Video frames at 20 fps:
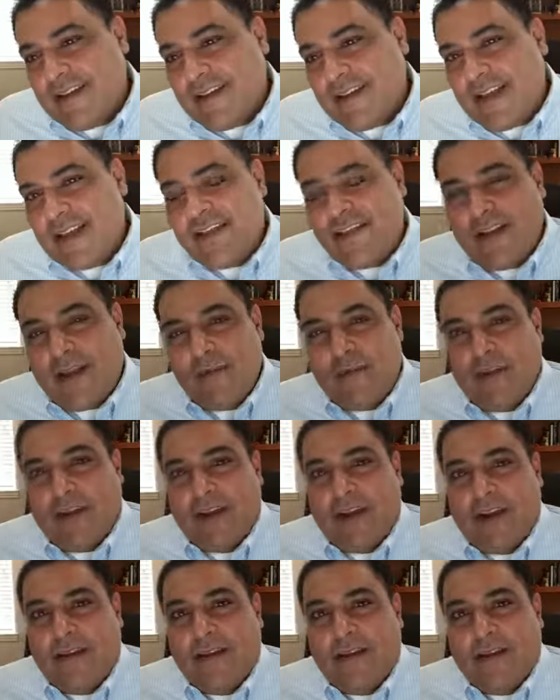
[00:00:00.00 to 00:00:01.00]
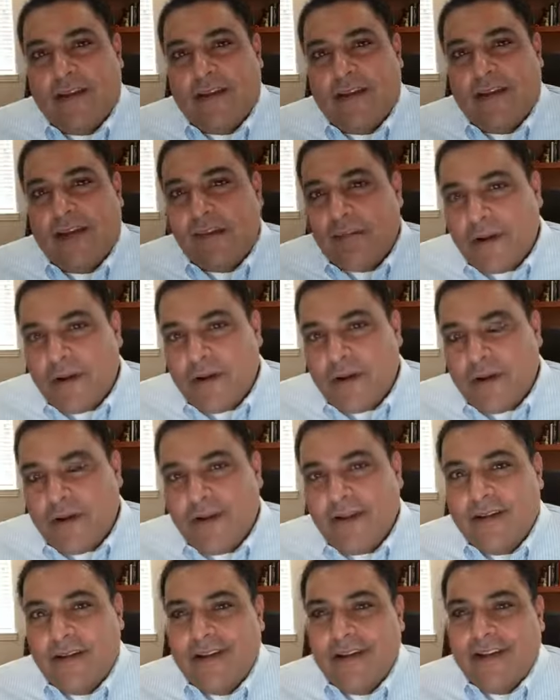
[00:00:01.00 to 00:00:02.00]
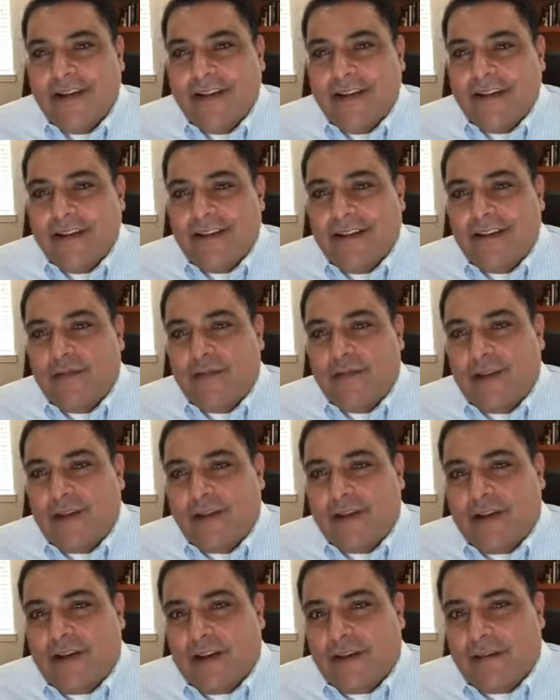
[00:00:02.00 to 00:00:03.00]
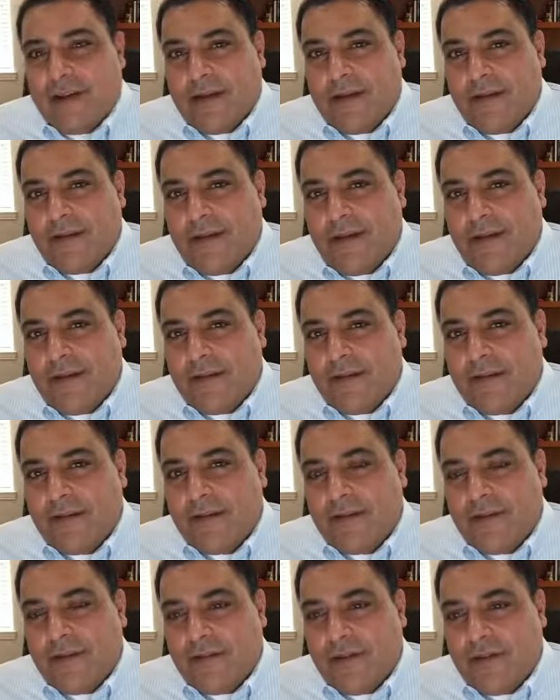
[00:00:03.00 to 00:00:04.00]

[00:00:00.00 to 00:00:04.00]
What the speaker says: next time we're going to talk about the gut barrier and really talk about all the current